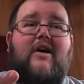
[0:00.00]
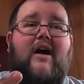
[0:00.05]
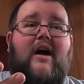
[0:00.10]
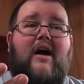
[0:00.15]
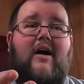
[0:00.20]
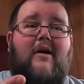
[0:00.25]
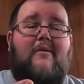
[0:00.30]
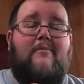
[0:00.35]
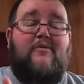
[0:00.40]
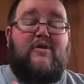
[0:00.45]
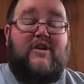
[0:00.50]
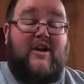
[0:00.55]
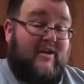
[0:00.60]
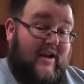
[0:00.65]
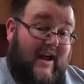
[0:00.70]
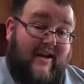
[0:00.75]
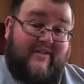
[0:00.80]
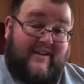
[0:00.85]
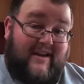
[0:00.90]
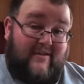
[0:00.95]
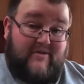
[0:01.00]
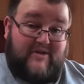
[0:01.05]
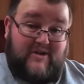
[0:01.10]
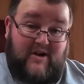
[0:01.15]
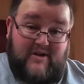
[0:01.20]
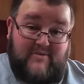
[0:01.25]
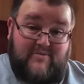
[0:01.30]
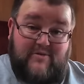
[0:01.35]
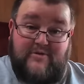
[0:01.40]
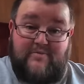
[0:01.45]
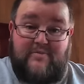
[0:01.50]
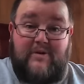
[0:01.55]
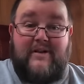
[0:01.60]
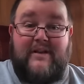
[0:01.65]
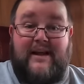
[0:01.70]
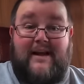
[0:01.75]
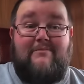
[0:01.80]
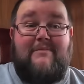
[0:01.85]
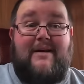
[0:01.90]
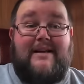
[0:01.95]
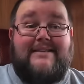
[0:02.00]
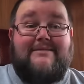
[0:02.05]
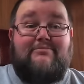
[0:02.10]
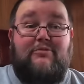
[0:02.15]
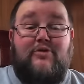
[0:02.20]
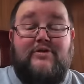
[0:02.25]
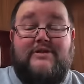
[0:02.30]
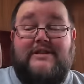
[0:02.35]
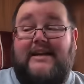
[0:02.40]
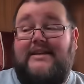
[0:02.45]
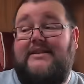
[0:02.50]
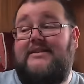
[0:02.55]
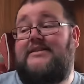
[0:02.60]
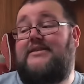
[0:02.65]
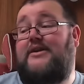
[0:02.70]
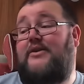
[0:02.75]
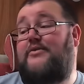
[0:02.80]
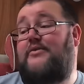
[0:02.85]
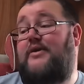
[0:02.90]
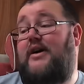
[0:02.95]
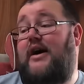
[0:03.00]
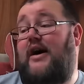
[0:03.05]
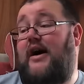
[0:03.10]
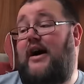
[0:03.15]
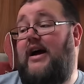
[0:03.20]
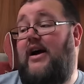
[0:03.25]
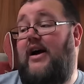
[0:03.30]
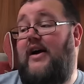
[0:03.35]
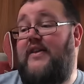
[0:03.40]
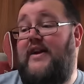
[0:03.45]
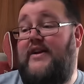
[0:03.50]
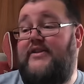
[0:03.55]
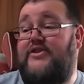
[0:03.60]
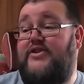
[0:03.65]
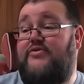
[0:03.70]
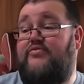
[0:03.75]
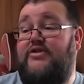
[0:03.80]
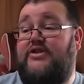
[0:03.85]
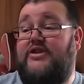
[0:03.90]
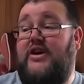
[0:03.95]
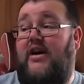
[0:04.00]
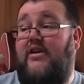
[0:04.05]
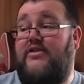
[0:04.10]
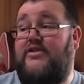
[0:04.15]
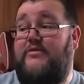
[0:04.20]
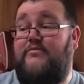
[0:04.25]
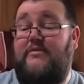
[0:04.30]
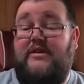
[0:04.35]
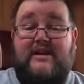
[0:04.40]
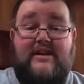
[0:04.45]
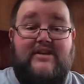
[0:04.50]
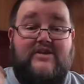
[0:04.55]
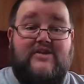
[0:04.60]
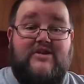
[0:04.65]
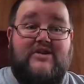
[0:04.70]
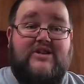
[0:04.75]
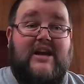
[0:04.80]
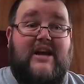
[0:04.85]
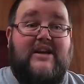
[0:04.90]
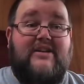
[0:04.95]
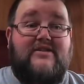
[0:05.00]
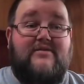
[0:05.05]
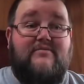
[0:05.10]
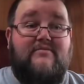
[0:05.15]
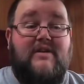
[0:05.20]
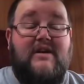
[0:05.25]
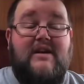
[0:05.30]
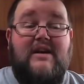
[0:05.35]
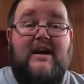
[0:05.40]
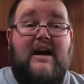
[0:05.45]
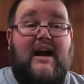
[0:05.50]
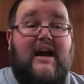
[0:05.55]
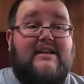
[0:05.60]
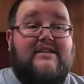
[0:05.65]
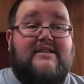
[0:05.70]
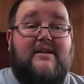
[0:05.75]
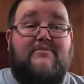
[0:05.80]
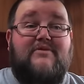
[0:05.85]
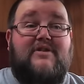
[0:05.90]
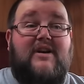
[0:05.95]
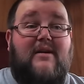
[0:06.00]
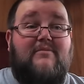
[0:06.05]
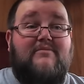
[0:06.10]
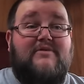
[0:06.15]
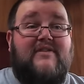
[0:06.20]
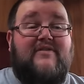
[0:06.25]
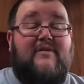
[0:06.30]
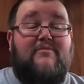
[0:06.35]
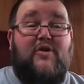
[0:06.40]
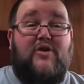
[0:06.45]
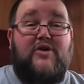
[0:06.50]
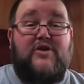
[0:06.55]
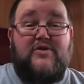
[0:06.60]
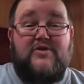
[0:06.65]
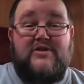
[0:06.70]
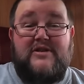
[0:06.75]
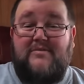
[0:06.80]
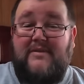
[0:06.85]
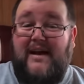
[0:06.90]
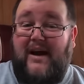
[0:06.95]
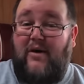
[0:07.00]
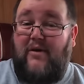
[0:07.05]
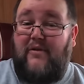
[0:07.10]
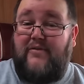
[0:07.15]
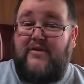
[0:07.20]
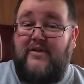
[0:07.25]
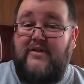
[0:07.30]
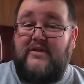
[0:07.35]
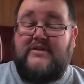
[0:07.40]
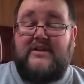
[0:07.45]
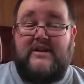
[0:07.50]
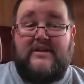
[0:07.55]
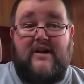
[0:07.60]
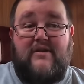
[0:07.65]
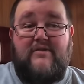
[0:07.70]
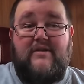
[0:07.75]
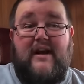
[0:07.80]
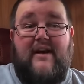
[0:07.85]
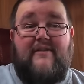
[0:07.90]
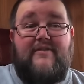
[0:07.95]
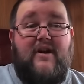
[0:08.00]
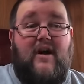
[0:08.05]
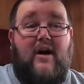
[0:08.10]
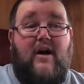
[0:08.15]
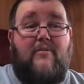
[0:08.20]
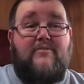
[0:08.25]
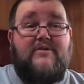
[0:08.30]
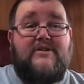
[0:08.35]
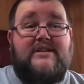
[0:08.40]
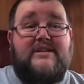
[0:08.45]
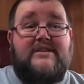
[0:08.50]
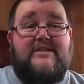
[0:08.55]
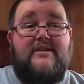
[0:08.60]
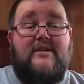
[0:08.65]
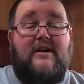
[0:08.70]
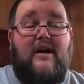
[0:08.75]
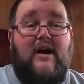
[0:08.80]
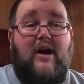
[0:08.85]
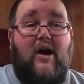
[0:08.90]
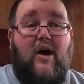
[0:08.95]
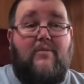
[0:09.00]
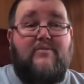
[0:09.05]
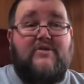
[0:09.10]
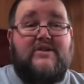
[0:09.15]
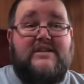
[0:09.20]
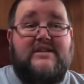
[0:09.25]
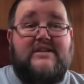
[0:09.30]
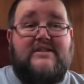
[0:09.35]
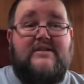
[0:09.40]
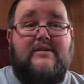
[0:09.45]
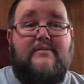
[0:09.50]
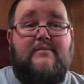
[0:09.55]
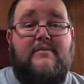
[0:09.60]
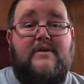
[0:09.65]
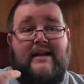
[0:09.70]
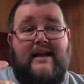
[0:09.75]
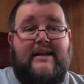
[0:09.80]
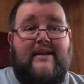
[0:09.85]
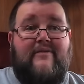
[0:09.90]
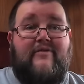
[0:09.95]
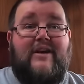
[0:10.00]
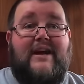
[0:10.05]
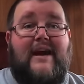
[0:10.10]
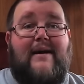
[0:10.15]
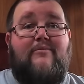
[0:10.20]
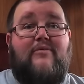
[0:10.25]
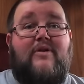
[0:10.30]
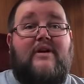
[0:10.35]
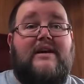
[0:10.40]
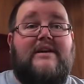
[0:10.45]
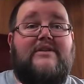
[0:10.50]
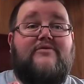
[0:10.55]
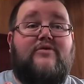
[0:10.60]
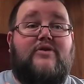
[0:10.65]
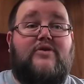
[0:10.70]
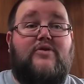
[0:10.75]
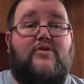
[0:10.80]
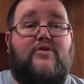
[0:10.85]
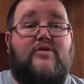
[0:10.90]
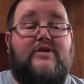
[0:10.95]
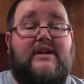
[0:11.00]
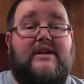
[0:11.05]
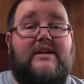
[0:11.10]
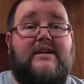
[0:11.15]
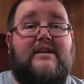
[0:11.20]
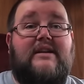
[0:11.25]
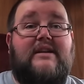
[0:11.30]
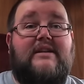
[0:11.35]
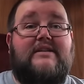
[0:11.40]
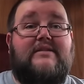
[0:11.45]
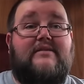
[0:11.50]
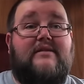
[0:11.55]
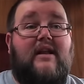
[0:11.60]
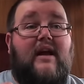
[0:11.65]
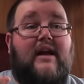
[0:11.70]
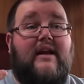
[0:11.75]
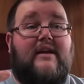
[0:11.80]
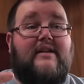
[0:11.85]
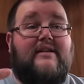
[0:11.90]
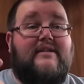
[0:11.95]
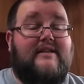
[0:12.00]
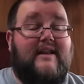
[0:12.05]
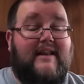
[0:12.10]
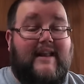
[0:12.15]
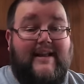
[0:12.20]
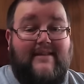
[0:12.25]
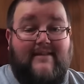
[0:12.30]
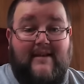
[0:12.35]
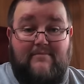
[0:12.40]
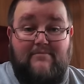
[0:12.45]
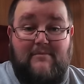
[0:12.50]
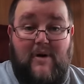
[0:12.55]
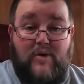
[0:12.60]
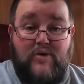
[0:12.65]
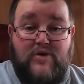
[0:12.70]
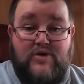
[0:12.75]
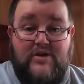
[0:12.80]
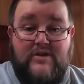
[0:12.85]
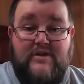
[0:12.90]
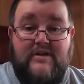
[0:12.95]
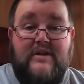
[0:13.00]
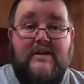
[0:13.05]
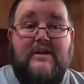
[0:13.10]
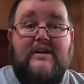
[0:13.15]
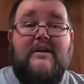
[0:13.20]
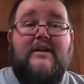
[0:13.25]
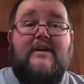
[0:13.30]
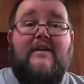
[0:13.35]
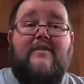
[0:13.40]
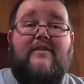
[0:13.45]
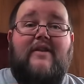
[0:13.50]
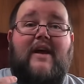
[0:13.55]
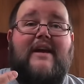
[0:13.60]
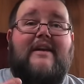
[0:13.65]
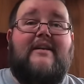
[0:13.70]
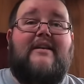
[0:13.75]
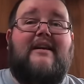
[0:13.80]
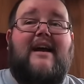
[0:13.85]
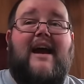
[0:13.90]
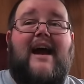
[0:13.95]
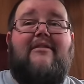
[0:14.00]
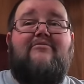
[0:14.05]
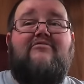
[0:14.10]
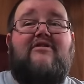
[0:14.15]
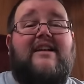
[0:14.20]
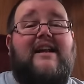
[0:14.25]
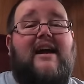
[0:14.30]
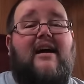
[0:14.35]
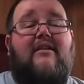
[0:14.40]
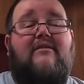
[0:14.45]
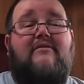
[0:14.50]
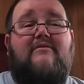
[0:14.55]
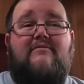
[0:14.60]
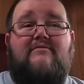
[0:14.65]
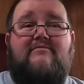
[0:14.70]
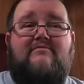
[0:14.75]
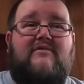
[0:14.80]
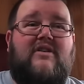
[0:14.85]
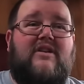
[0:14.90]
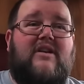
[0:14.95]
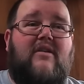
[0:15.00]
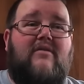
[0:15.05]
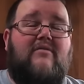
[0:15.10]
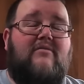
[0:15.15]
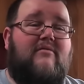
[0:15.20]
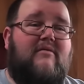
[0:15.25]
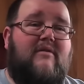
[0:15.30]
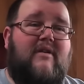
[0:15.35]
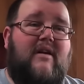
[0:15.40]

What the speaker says: We don't have to get rechargeables, but that makes more sense. So I then just recharge them and then just change them. And sometimes if I'm not using them that often, because I don't have to arm the system, I arm the system, then every camera is recording and is like detecting motion. They can run out, you know,